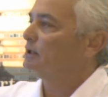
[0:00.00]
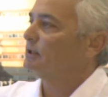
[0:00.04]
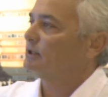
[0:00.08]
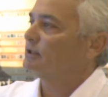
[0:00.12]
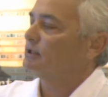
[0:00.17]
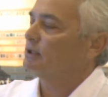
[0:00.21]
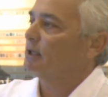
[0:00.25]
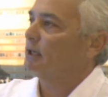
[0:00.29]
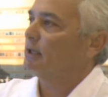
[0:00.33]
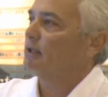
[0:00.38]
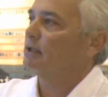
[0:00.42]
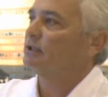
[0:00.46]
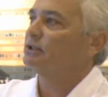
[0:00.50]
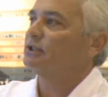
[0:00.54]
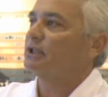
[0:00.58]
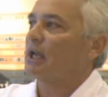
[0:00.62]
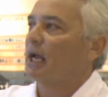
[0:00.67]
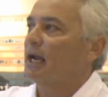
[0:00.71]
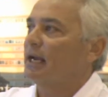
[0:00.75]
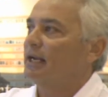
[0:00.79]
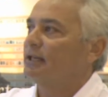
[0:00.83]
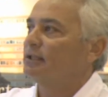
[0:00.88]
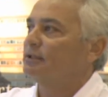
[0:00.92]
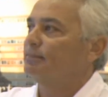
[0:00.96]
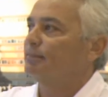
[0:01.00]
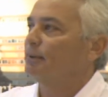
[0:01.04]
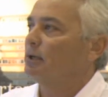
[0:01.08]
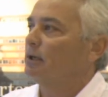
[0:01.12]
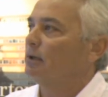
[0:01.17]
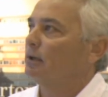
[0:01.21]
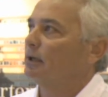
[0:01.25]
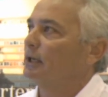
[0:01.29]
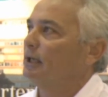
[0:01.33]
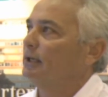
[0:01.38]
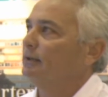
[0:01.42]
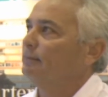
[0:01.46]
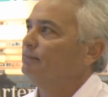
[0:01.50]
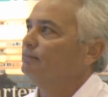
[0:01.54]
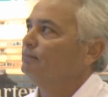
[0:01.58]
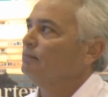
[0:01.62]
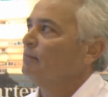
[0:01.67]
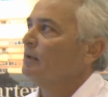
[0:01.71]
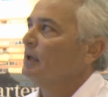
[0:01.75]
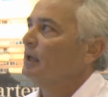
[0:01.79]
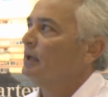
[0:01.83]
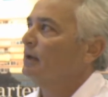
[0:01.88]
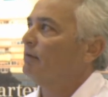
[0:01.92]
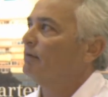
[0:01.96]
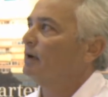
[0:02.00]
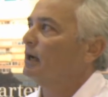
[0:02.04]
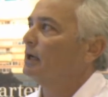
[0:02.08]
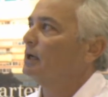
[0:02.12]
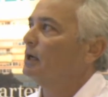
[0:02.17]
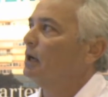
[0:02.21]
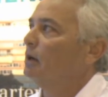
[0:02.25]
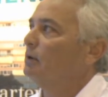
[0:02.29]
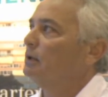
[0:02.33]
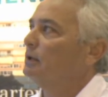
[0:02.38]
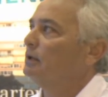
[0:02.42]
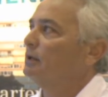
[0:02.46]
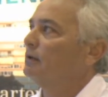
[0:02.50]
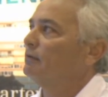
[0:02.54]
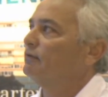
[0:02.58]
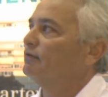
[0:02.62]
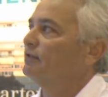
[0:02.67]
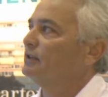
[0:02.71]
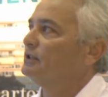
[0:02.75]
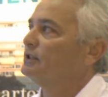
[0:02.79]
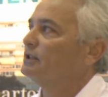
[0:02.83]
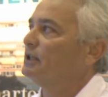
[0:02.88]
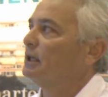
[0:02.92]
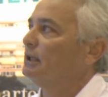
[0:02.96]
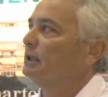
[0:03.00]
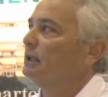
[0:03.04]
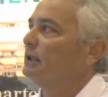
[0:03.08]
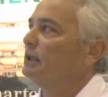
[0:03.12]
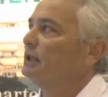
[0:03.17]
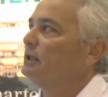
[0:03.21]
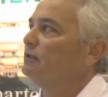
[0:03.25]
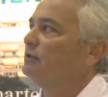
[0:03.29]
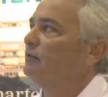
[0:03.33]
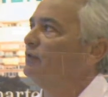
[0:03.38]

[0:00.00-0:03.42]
let's say, the science building. If I go to the facilities